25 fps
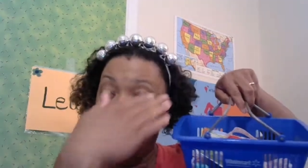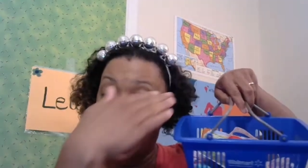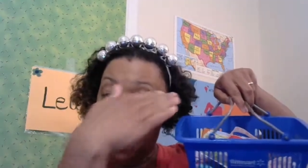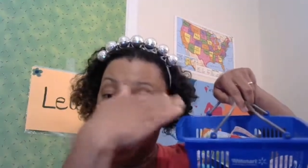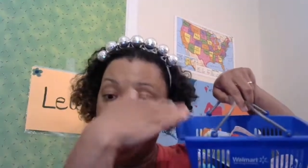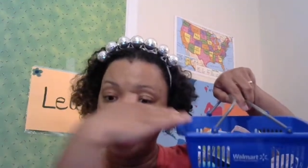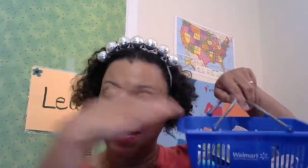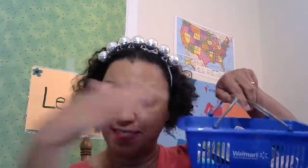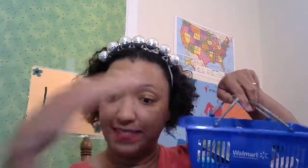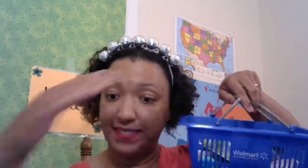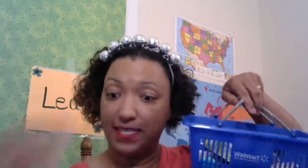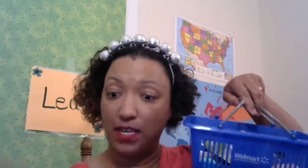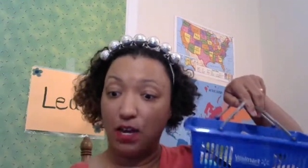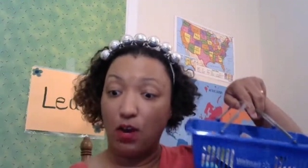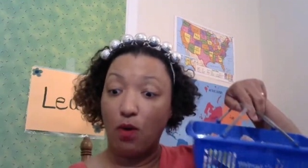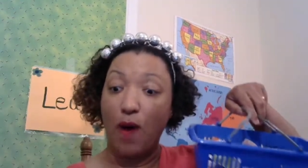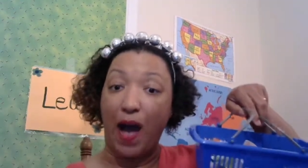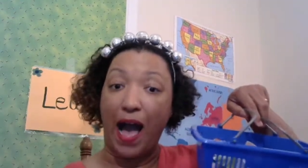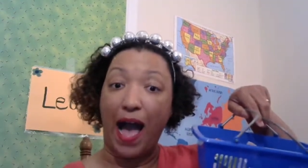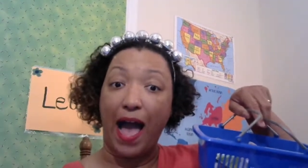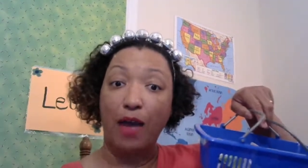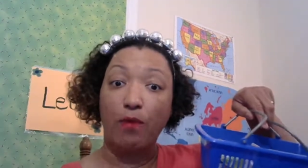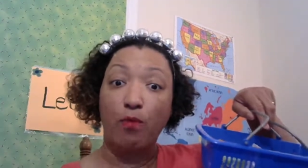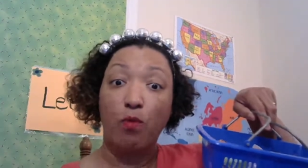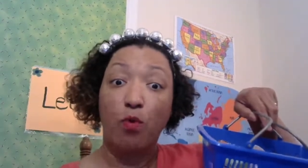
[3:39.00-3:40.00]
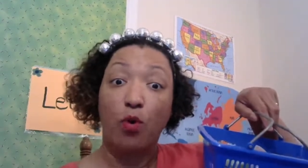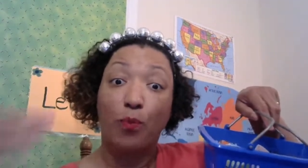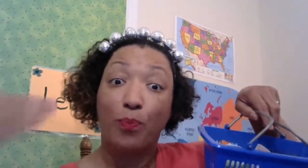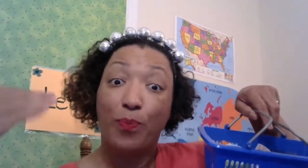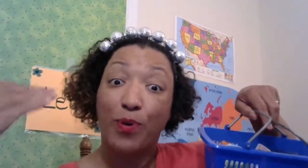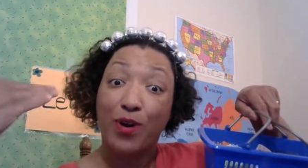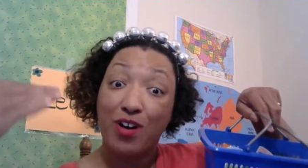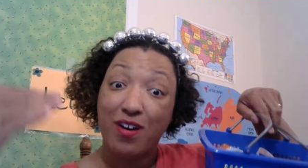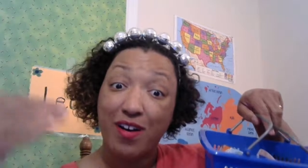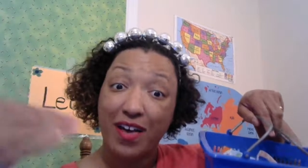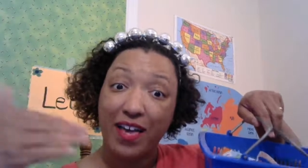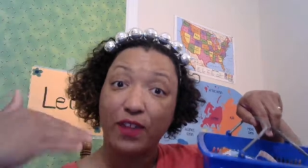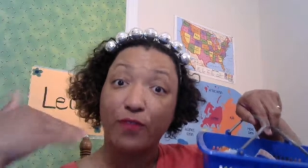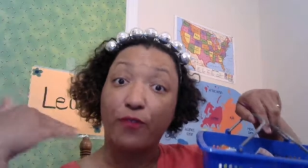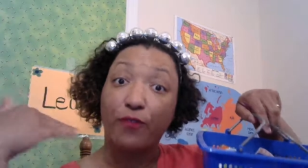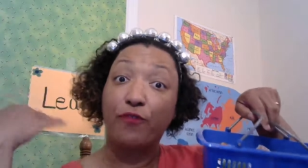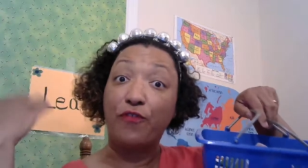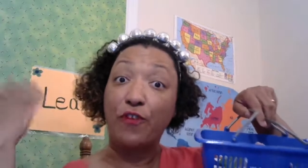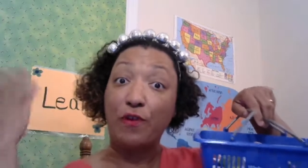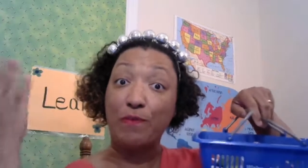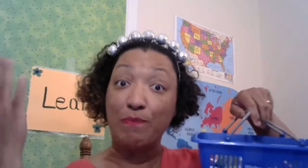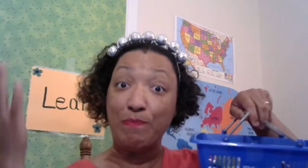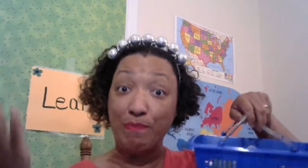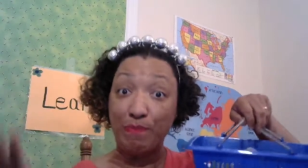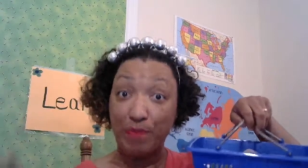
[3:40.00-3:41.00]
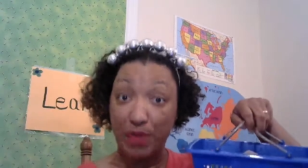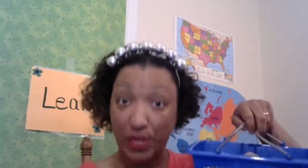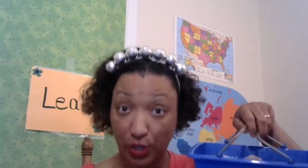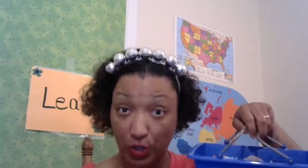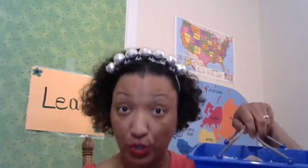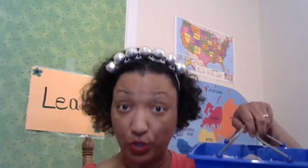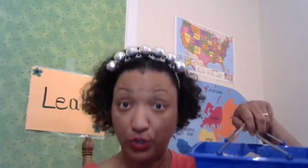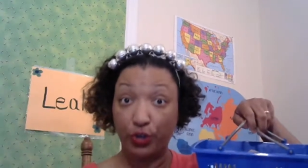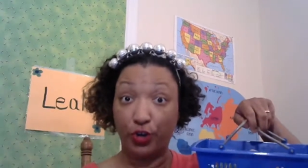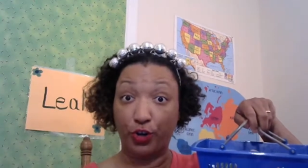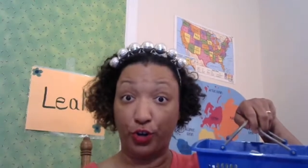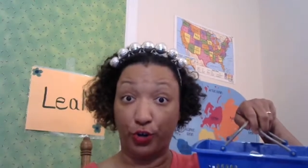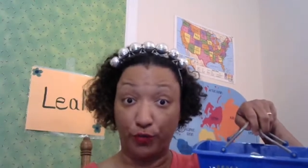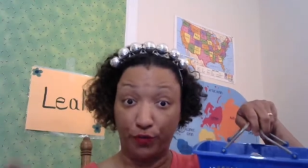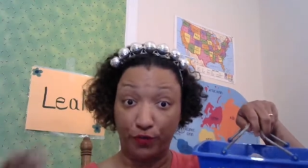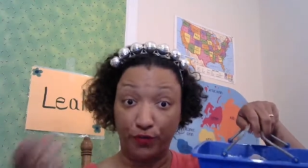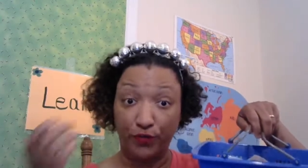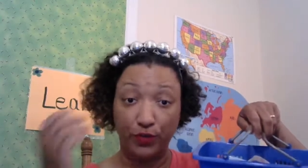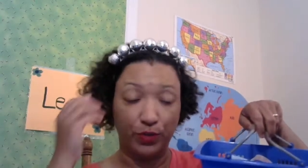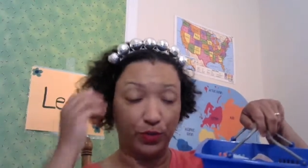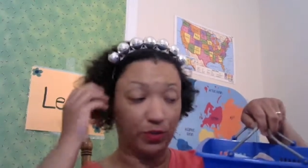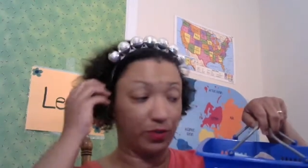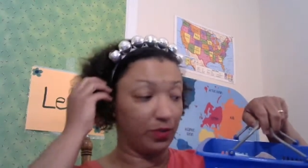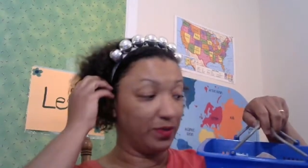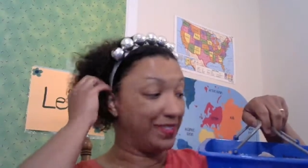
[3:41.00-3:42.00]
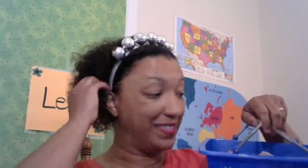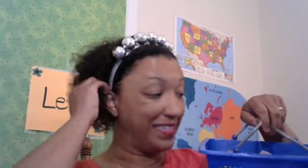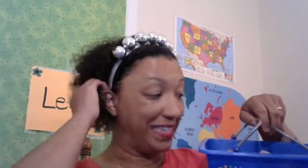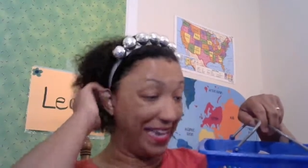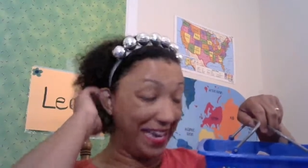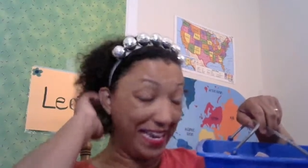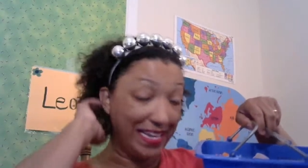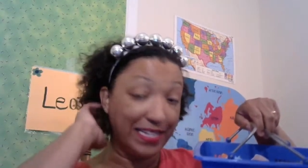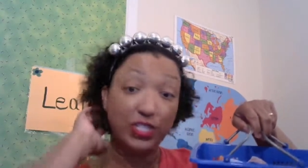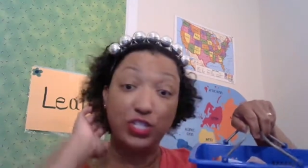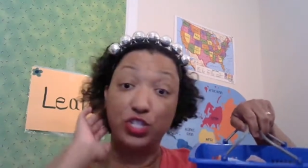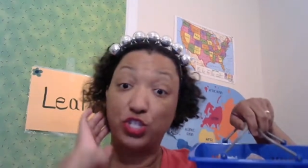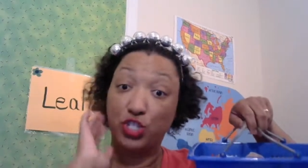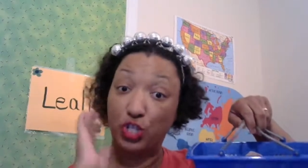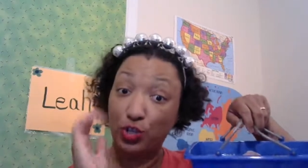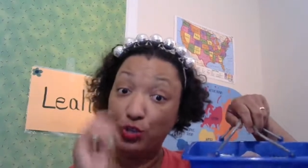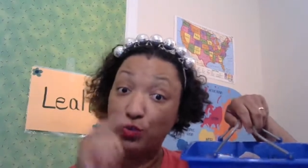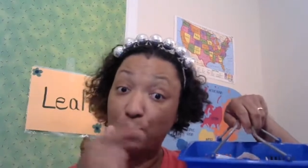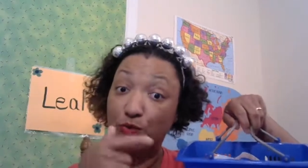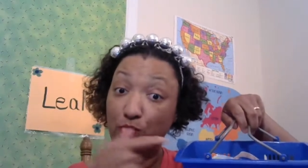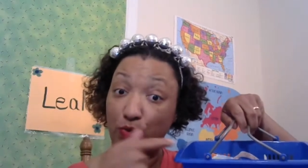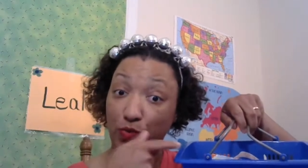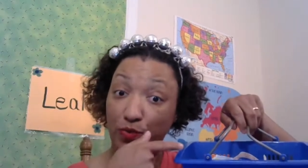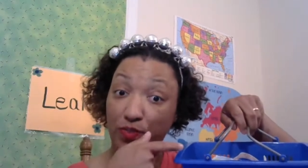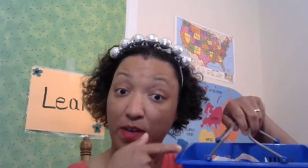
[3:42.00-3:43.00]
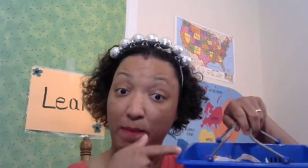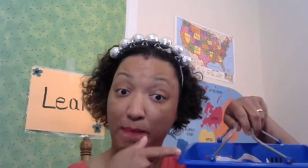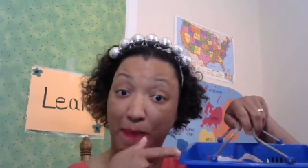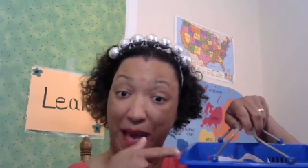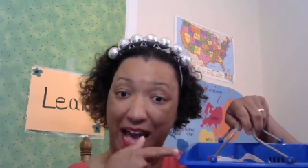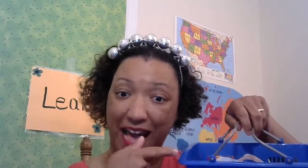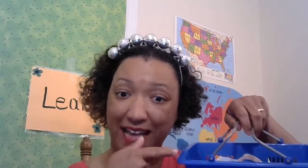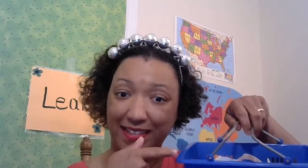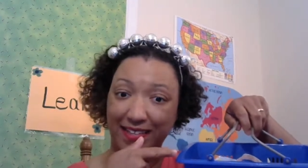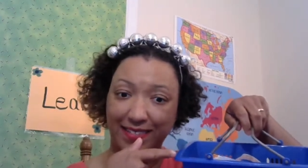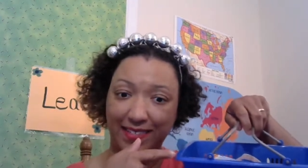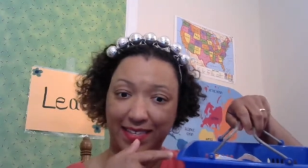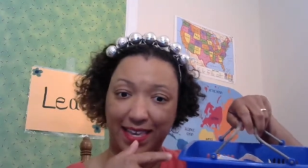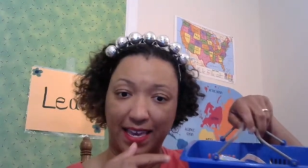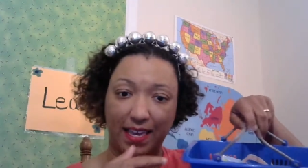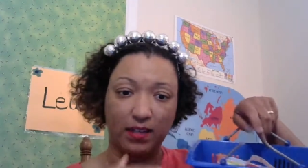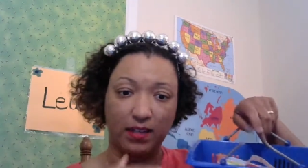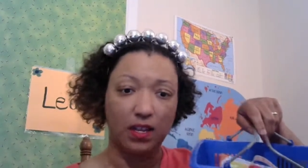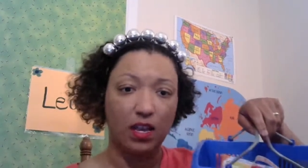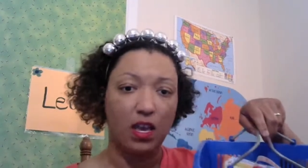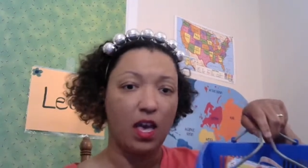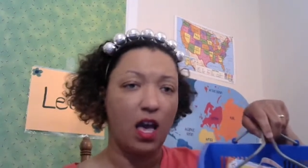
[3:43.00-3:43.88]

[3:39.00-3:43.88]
And so I will put familiar foods into the basket,